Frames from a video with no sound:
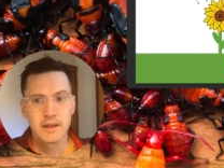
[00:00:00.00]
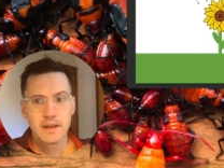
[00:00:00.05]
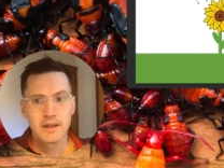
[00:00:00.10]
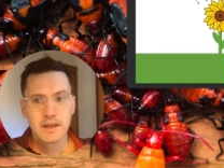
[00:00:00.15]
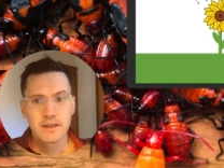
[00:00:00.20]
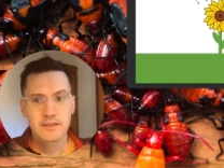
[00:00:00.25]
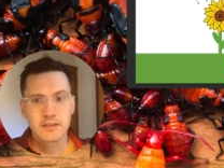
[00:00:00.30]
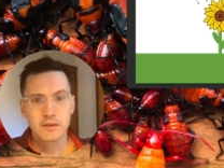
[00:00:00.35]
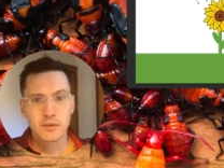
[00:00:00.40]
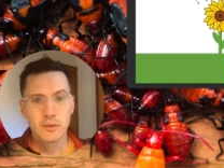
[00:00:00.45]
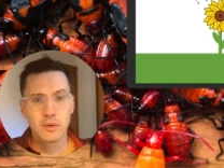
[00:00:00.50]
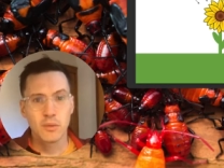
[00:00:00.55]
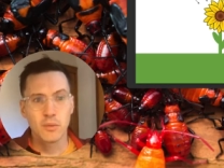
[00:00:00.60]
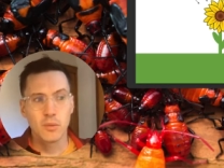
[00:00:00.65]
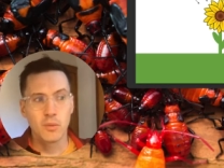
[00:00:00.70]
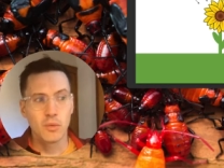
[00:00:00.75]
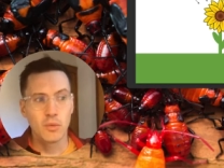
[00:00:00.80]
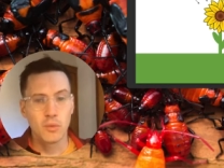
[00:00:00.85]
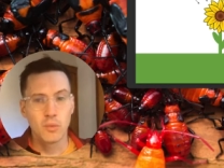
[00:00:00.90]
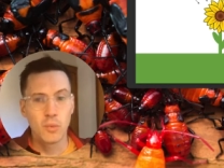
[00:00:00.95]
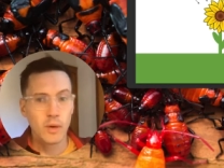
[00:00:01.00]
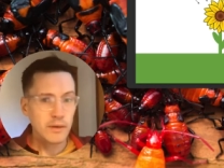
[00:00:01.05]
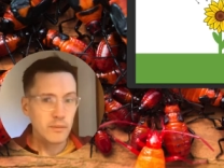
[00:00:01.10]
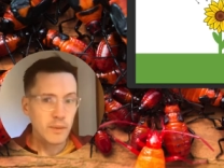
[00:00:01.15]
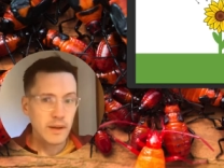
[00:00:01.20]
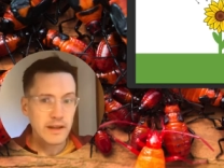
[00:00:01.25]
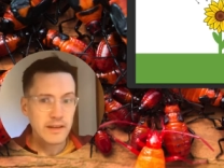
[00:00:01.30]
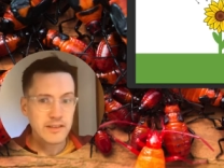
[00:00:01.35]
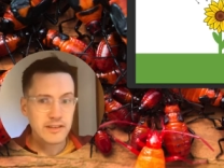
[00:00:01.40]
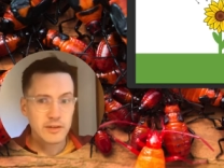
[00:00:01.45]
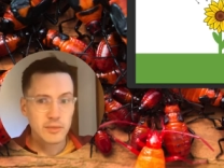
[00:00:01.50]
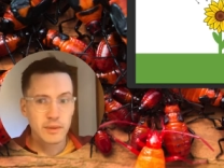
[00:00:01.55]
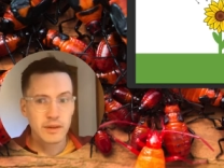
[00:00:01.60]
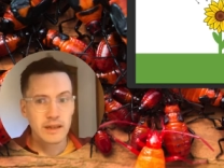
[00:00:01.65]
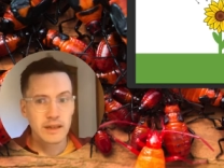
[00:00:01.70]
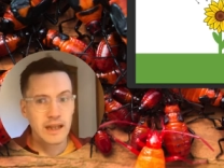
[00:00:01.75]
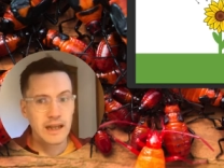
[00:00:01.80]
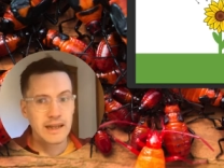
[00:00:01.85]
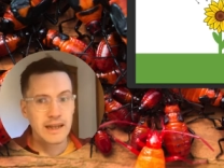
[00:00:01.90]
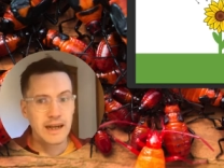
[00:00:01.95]
So, one way is to
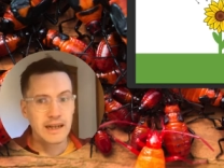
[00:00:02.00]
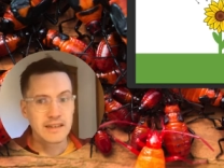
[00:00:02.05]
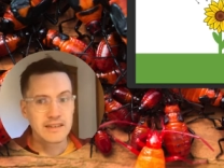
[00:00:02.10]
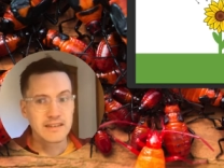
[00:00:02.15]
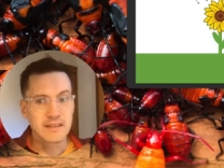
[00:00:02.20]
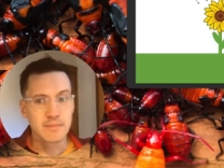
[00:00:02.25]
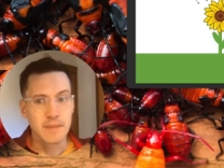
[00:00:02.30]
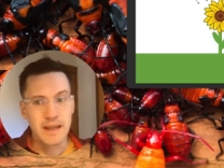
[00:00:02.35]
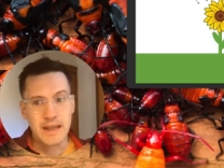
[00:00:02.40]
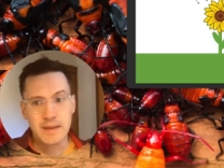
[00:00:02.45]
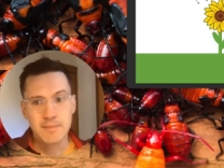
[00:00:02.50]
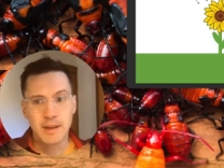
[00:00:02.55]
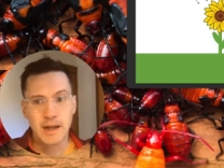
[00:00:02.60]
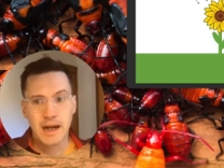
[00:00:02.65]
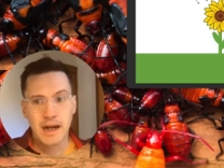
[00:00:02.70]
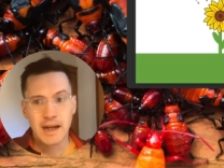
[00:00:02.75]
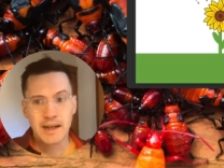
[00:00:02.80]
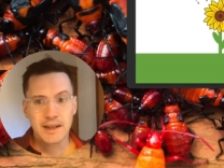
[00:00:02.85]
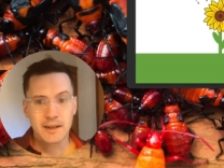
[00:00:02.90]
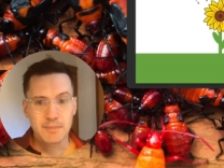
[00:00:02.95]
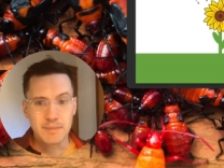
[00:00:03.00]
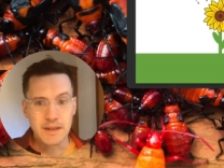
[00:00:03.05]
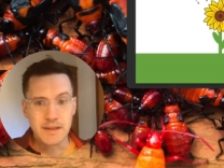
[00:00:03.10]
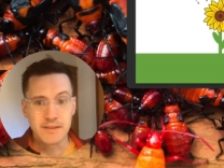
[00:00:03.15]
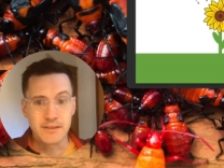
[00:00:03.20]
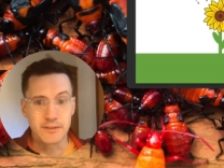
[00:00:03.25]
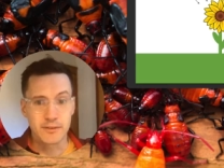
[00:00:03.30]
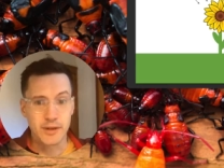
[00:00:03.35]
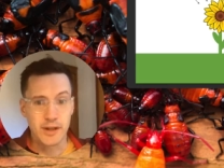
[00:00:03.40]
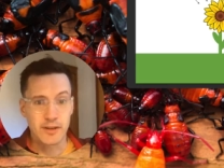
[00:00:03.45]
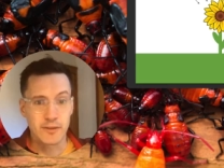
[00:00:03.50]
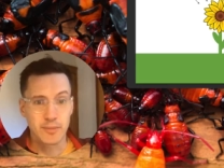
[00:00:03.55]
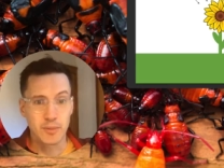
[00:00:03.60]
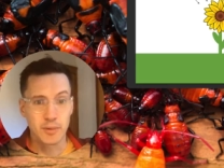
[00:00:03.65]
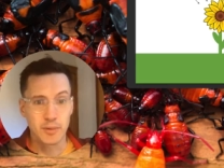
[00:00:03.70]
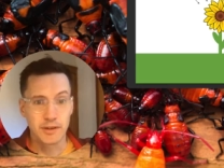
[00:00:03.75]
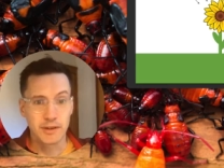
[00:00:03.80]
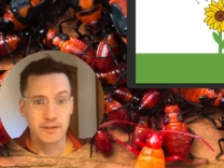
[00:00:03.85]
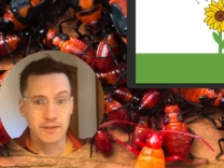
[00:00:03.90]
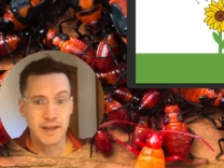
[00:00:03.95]
rely on some abiotic means of
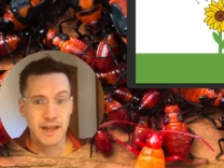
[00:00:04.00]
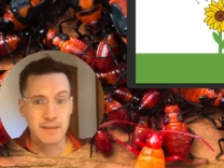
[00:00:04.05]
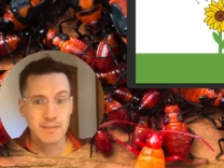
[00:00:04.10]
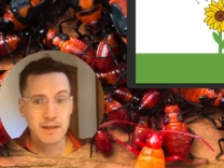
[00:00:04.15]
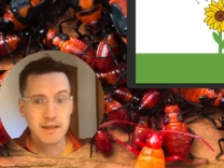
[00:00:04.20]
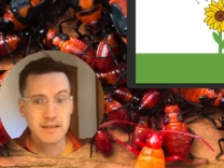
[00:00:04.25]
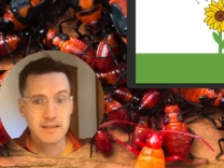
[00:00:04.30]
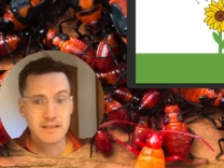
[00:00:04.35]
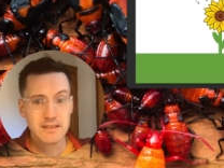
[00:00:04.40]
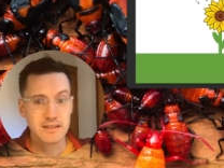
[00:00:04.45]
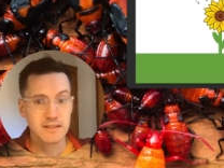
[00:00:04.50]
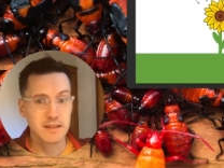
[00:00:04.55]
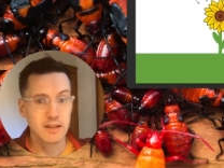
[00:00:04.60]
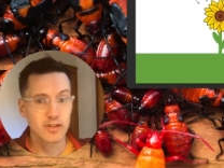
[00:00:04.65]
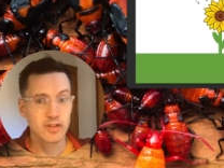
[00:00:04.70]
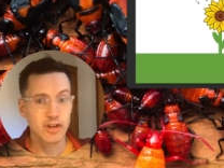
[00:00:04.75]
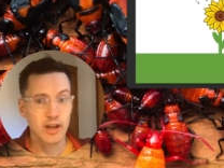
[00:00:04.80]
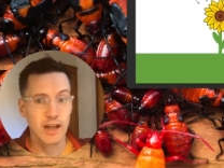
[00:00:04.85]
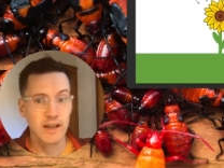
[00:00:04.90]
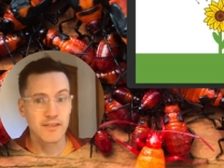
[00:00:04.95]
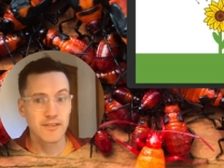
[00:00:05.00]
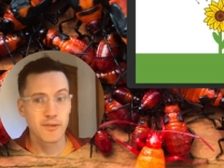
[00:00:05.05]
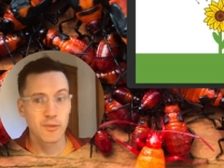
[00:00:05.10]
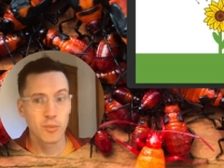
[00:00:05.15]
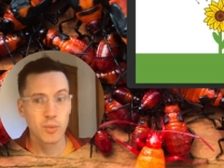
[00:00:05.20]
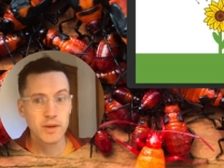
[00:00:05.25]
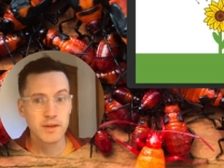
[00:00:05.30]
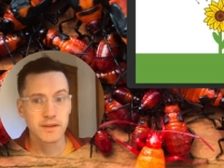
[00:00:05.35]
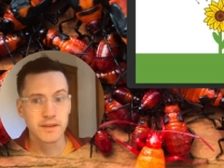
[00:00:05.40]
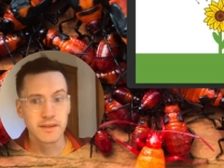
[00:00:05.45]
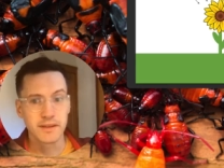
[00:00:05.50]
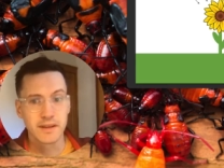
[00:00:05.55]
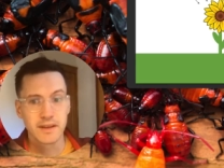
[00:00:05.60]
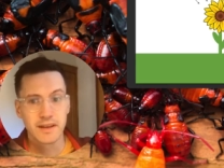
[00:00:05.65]
transporting your gametes, such as the wind.